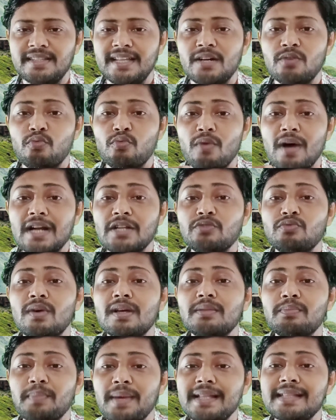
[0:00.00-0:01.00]
that
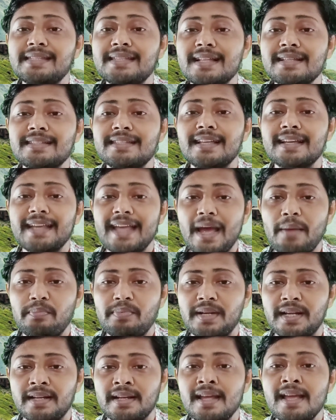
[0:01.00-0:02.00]
Wordsworth mentions the
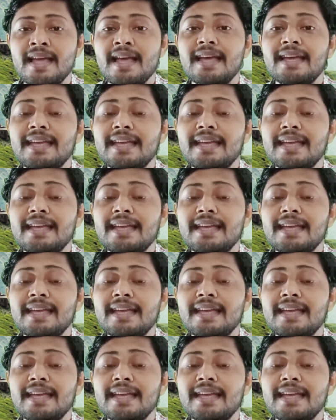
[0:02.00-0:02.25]
captain